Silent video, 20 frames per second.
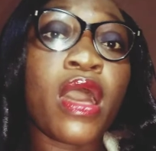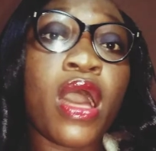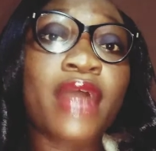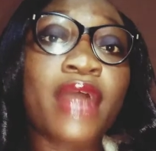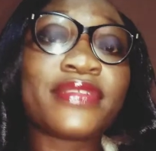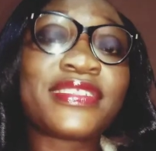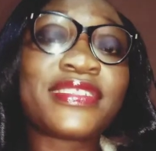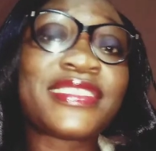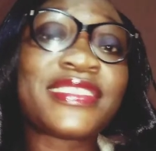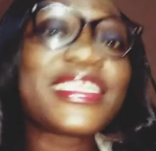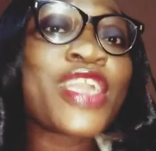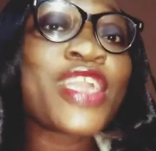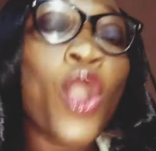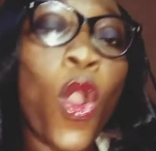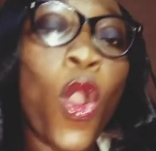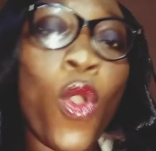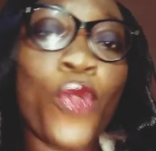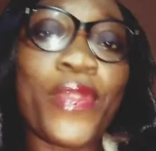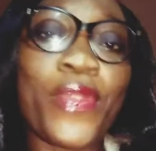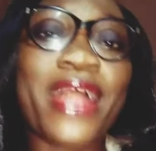
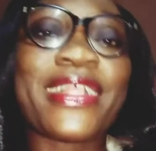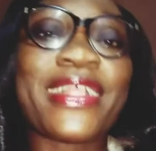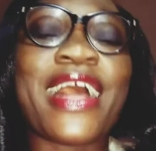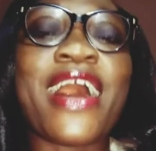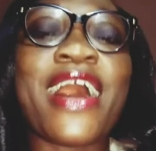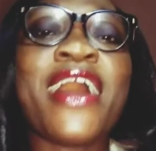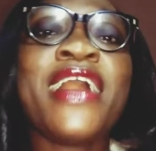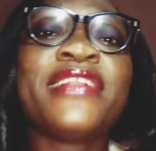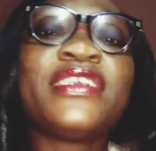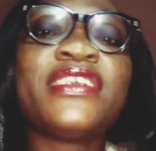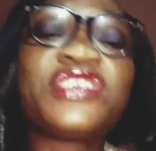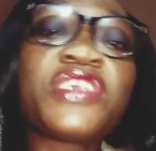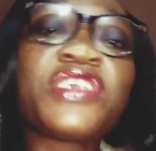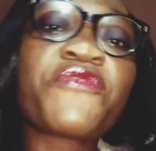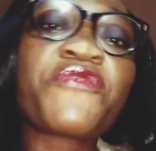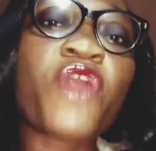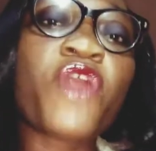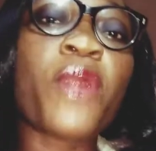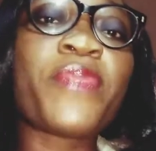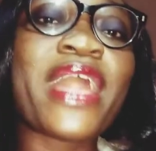CO rather, the
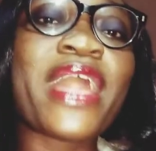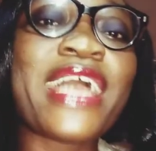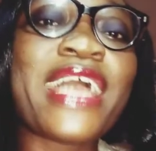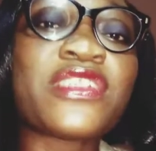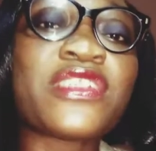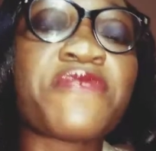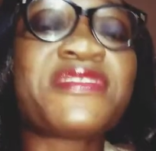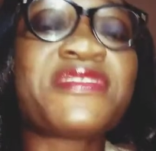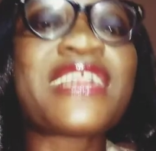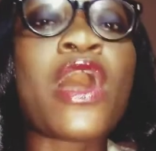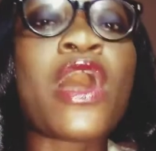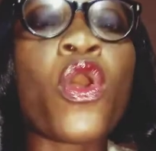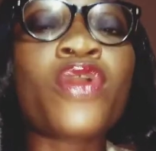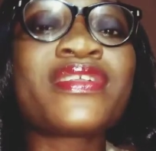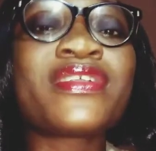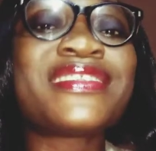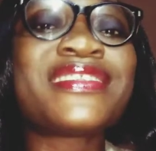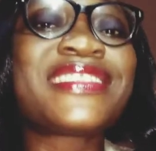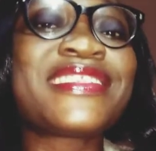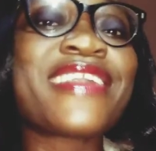chief compliance officer, or
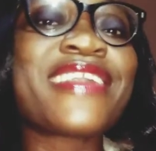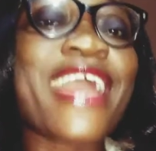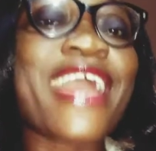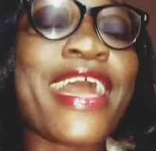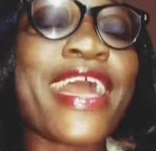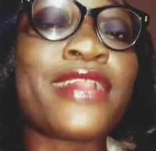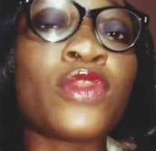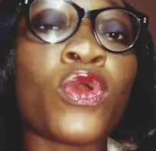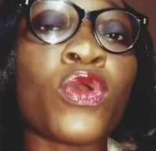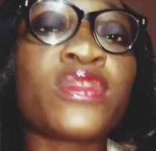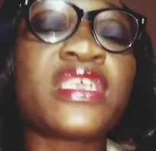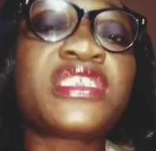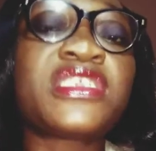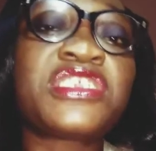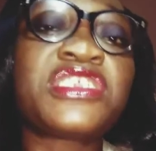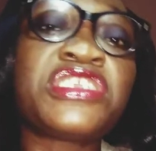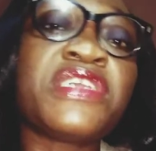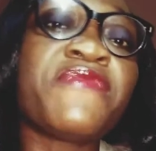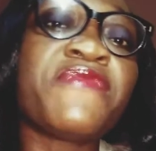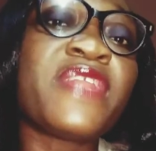the CLO, the
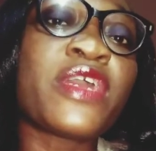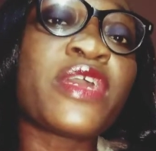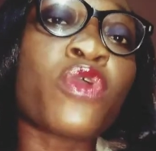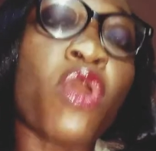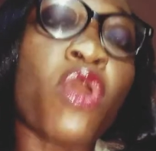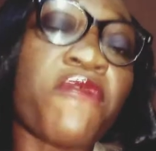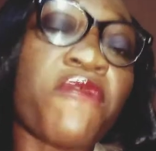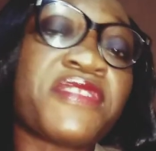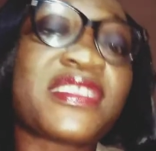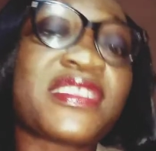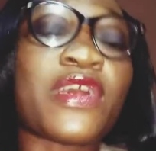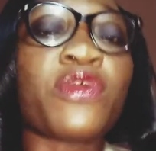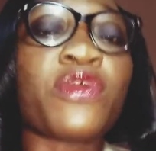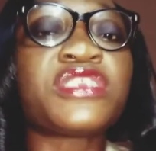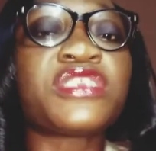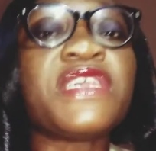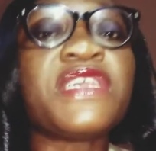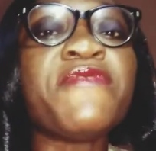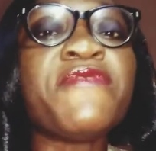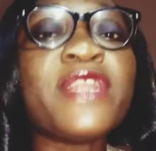chief legal officer or
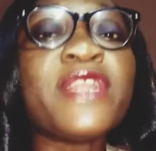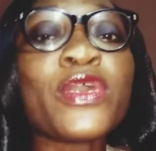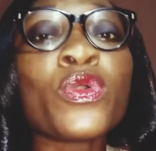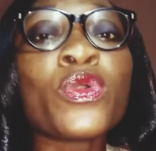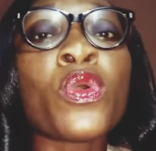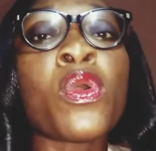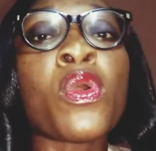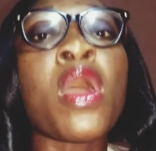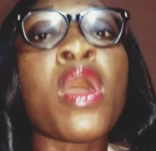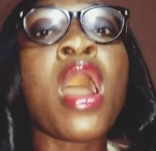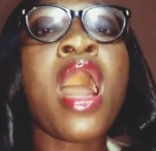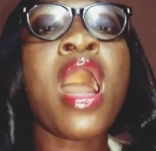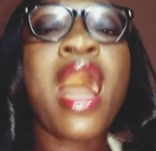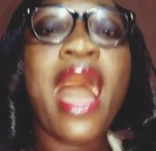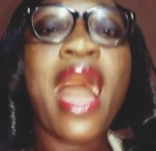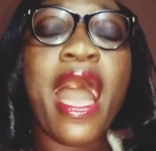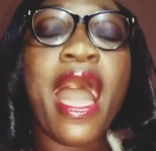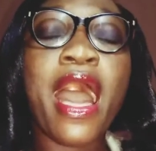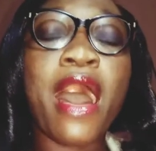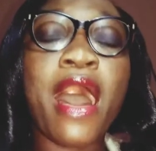chief legal
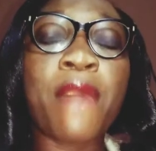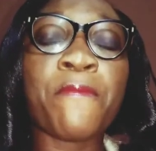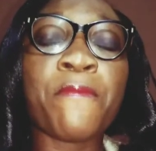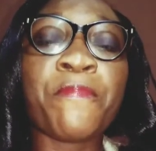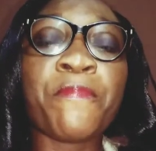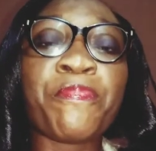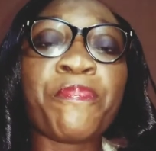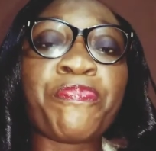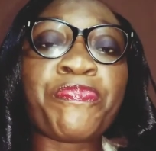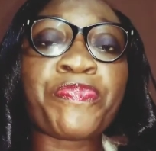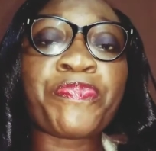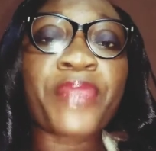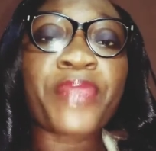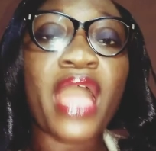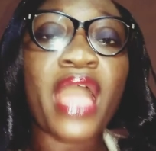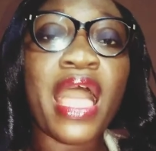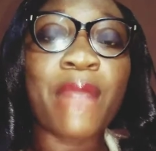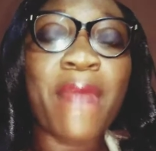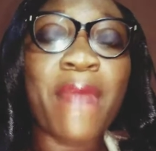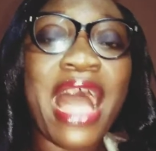
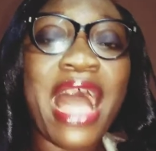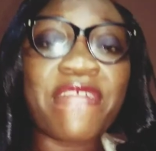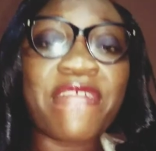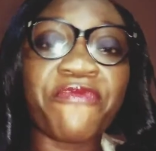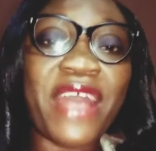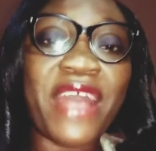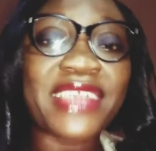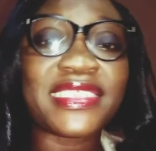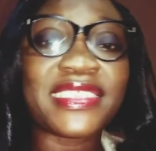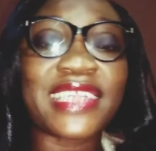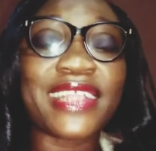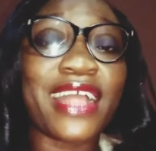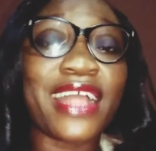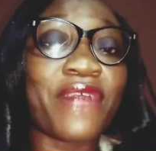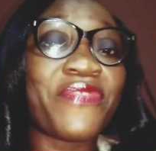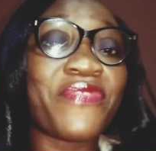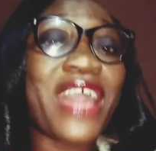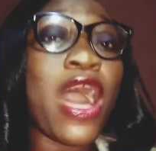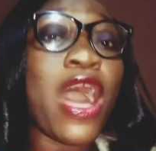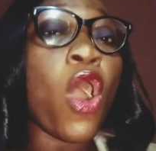advisor.
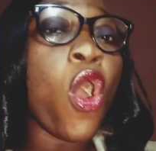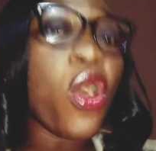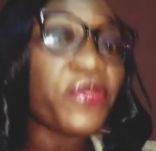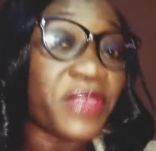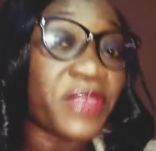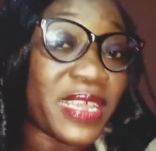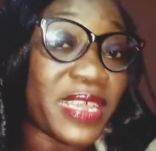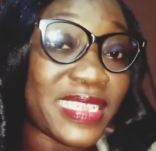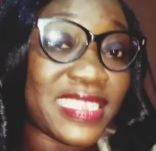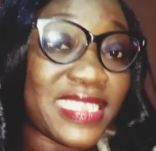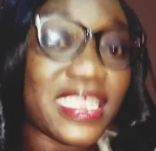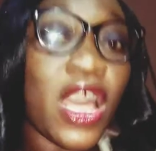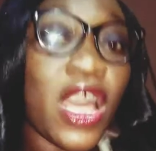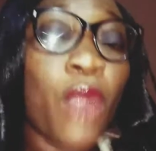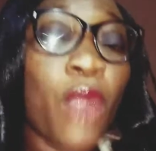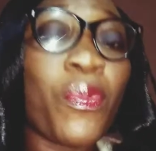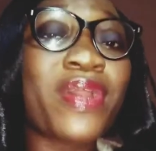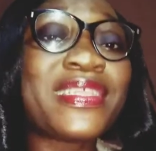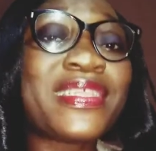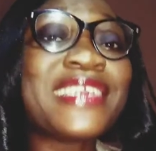Now, there are others,
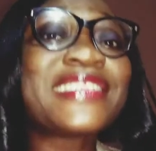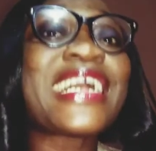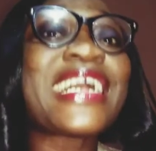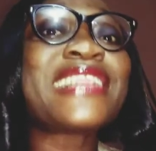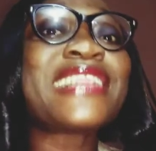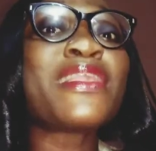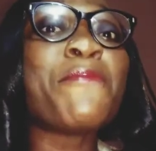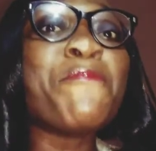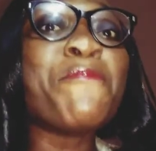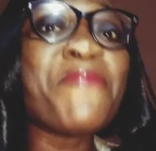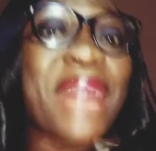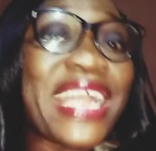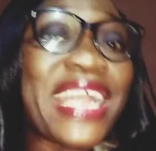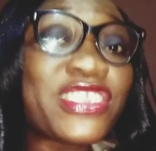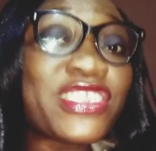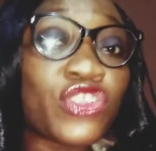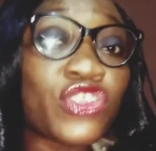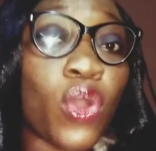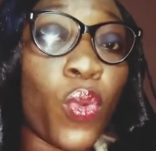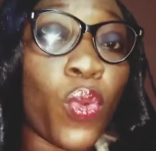but these are the
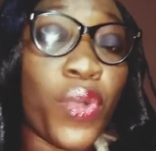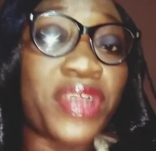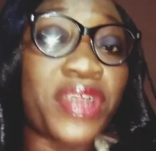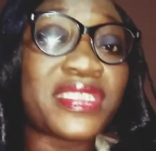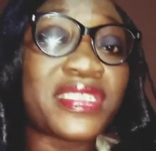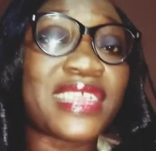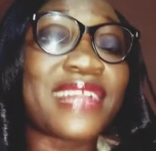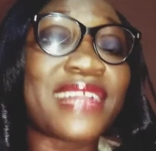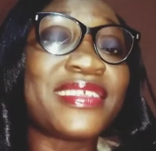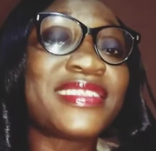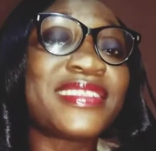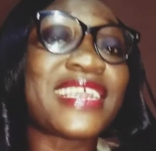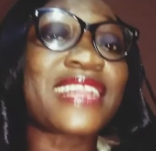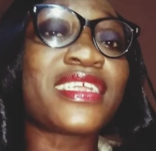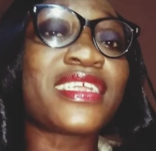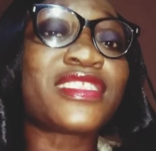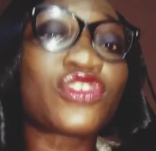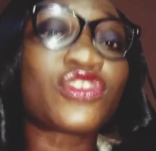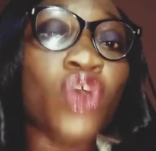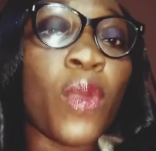major ones and these are
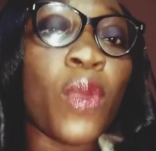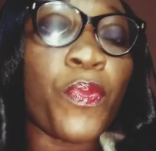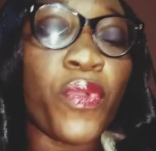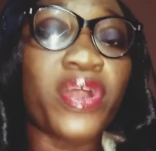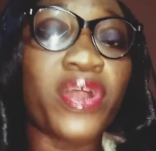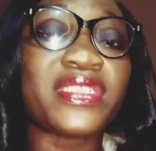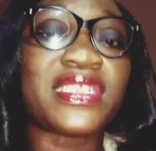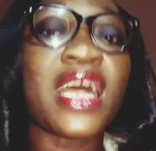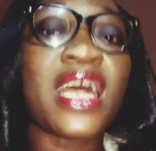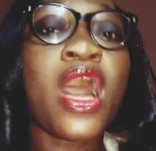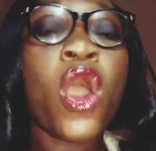top ones.